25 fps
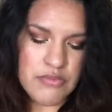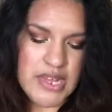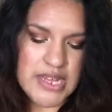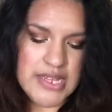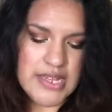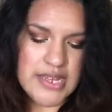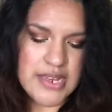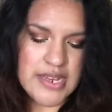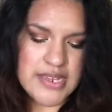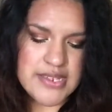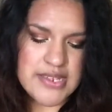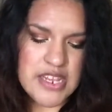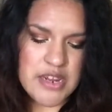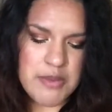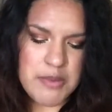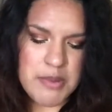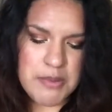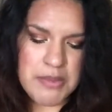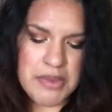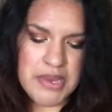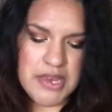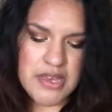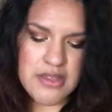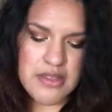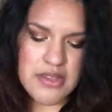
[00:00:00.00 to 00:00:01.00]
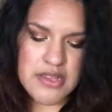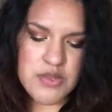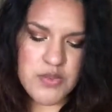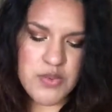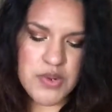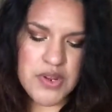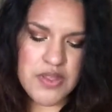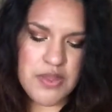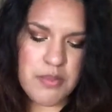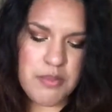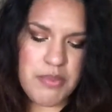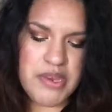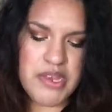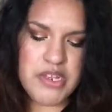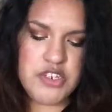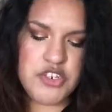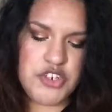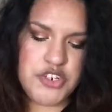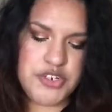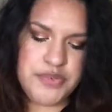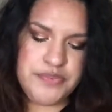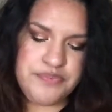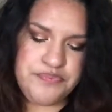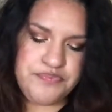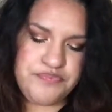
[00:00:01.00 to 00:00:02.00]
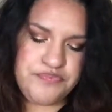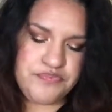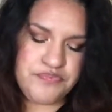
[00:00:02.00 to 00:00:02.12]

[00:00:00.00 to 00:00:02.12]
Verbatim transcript: like I said, I've been making this one in the pitcher.